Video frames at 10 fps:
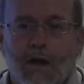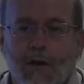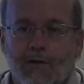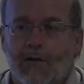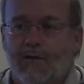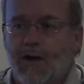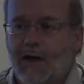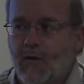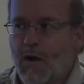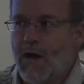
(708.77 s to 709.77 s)
If you can find
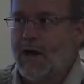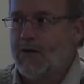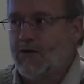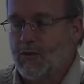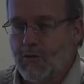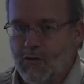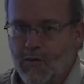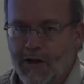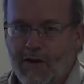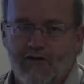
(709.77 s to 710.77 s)
a way using
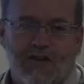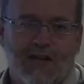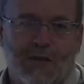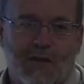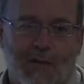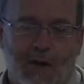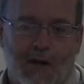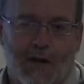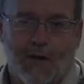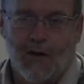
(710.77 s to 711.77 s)
renewable energy to keep that
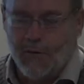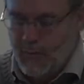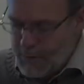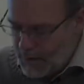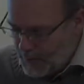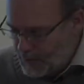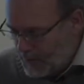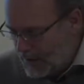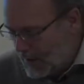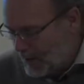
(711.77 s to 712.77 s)
money at home, it helps your
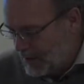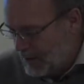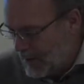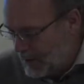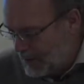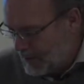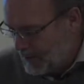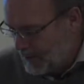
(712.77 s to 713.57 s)
economic development.